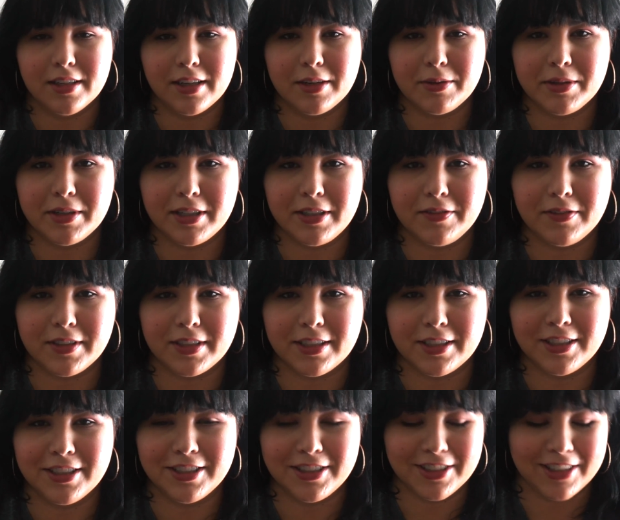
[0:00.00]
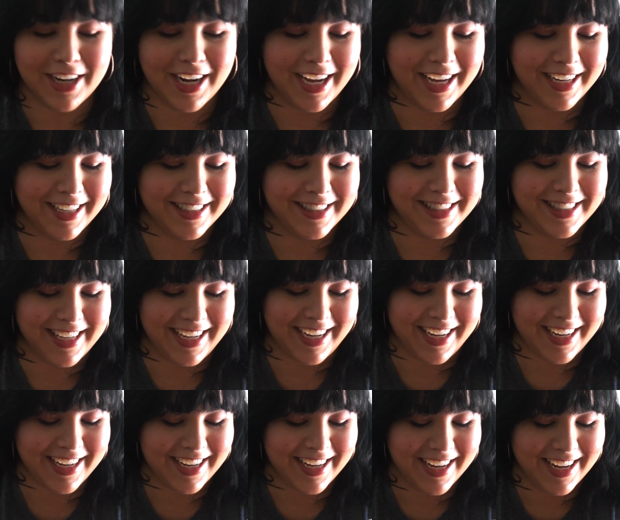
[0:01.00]
I'm not even gonna try to
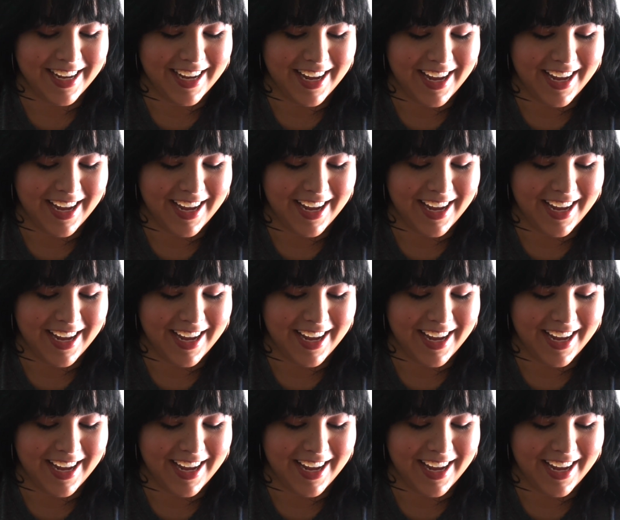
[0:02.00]
say it.